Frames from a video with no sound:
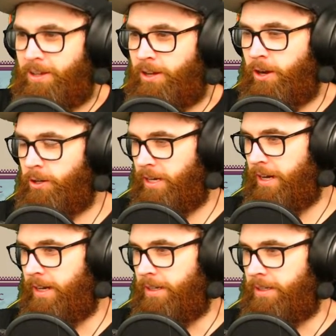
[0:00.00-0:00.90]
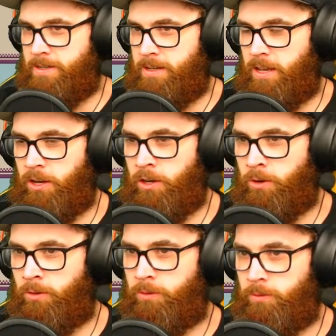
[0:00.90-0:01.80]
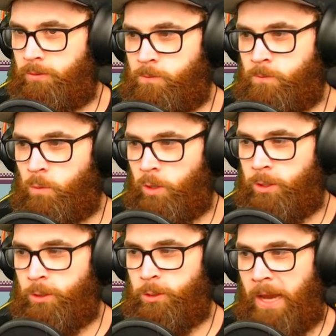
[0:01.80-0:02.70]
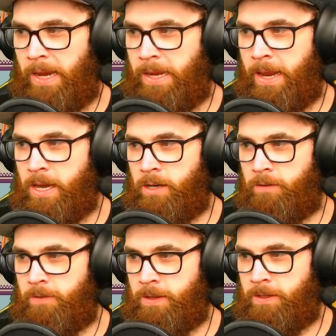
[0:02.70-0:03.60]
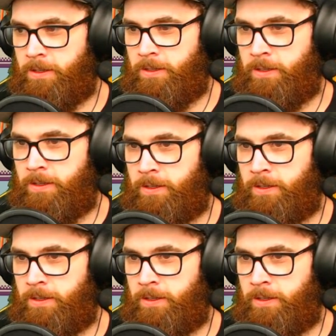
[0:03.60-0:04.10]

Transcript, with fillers: Okay. I don't know what to take out of these.